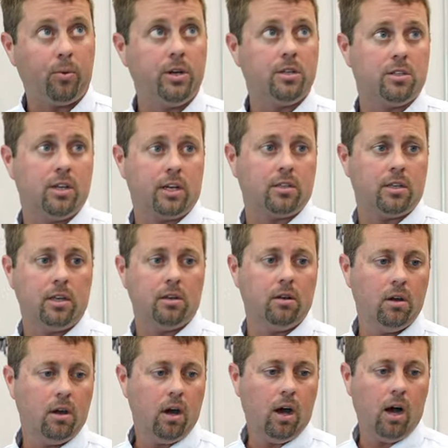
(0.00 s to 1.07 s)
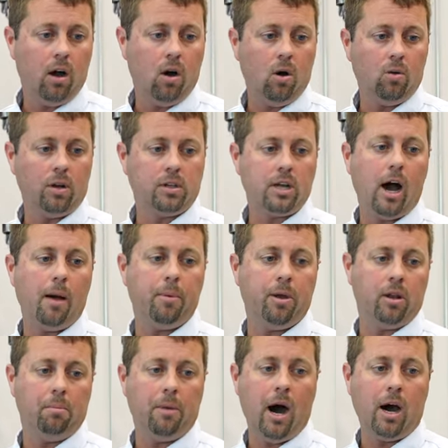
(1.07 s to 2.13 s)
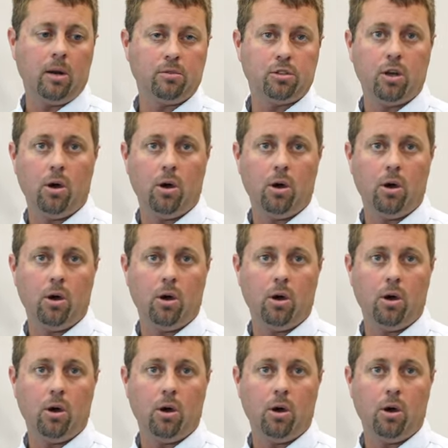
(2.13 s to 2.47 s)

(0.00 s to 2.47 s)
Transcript: 360 uh, on the top and the bottom.